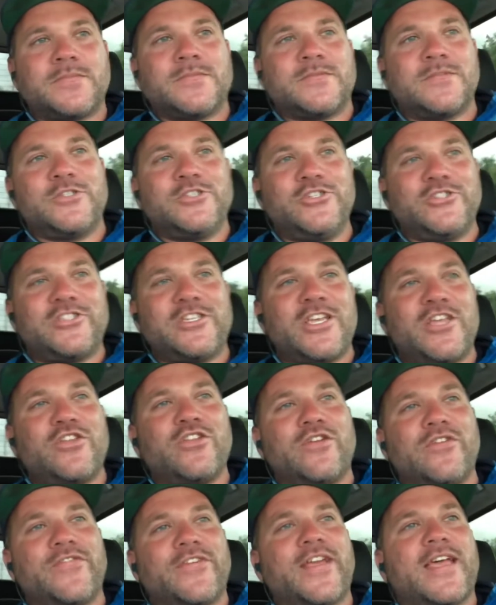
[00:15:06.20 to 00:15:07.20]
you send
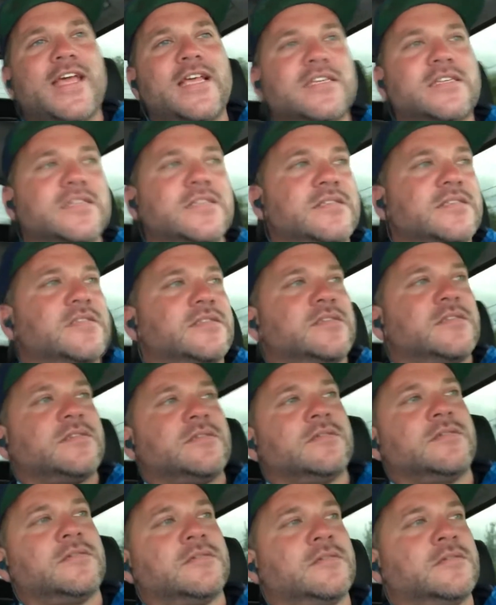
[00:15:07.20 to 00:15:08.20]
notifications,
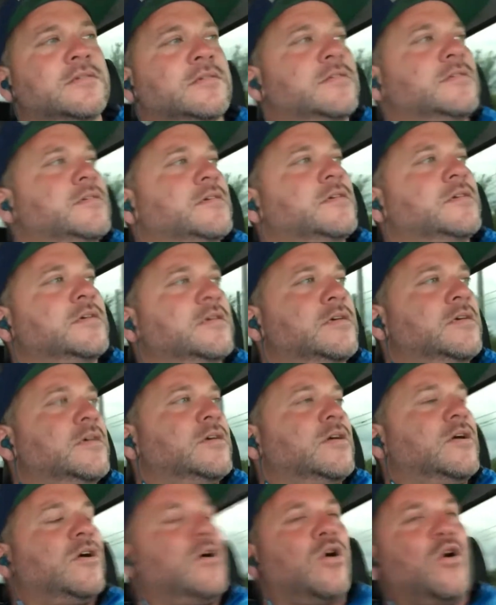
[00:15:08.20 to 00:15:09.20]

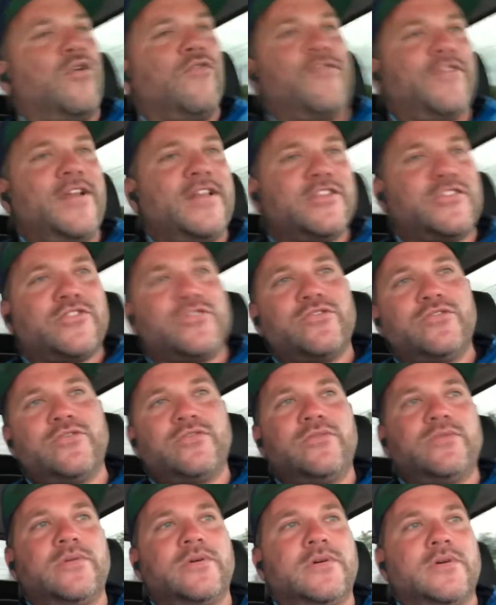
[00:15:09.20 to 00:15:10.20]
hopefully
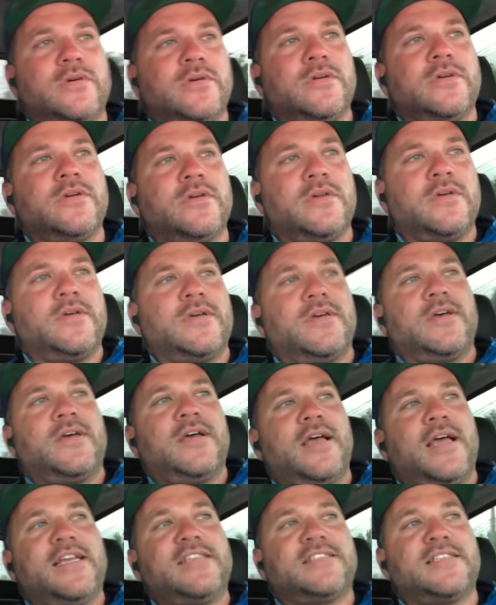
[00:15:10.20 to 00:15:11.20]
to
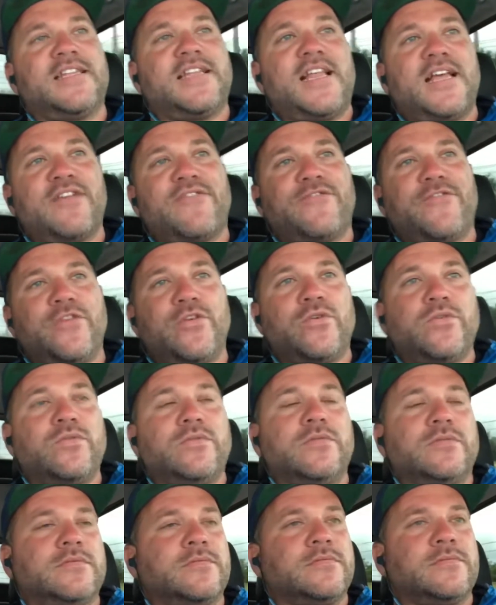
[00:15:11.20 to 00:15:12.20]
a select few
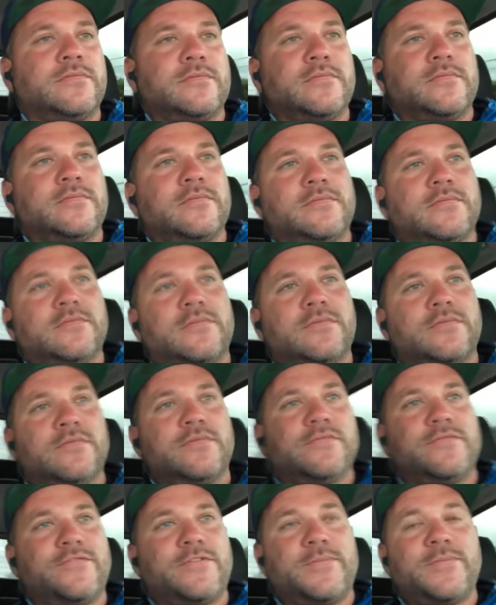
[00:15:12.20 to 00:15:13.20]

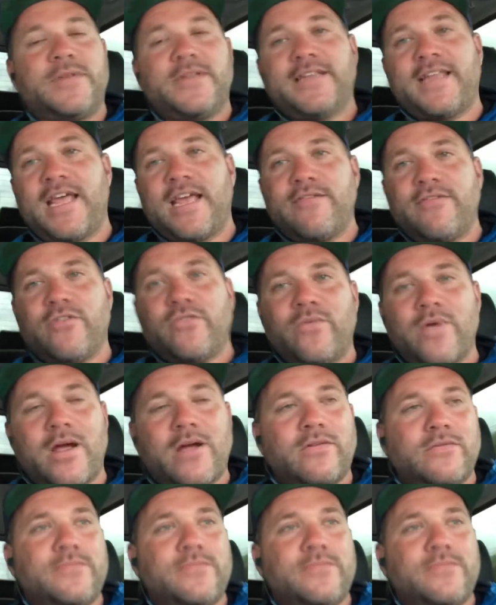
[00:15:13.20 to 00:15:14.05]
from the day of your route.